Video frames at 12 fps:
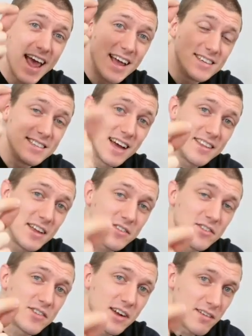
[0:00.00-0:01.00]
is not
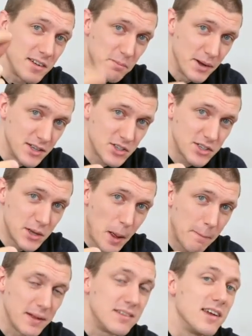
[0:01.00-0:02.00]
necessarily pitch,
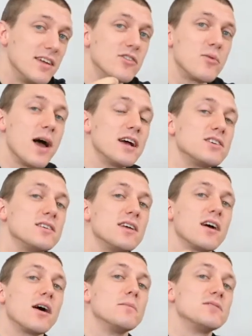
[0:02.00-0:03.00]
but the interaction
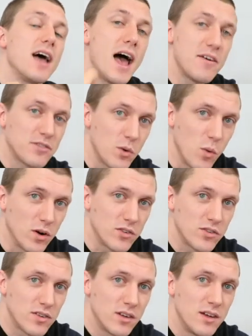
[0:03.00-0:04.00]
that comes
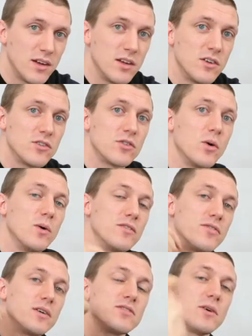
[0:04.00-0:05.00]
afterwards. So if
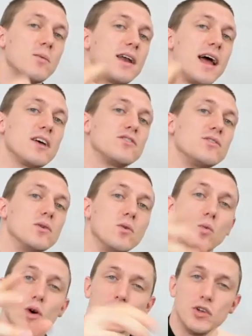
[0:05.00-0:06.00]
someone asks you,
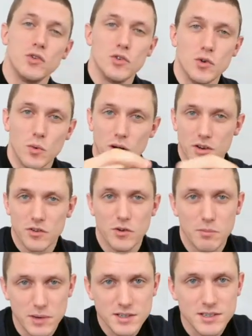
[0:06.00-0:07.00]
what do you do? What is
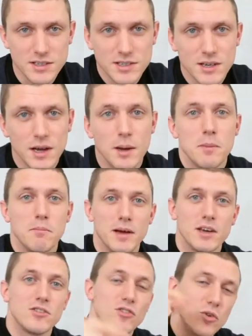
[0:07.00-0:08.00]
your business?
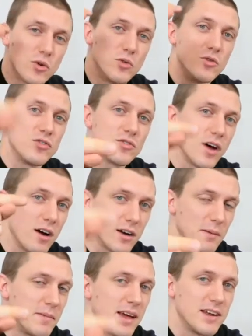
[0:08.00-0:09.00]
Make sure you start
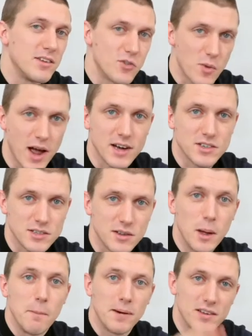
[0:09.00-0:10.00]
up that interaction,
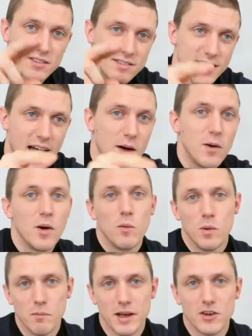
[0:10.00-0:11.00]
because that
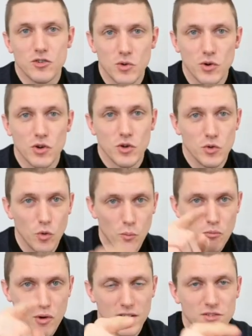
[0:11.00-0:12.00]
will make sure you
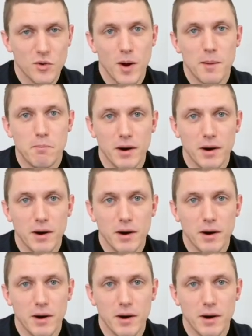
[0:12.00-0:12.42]
press the right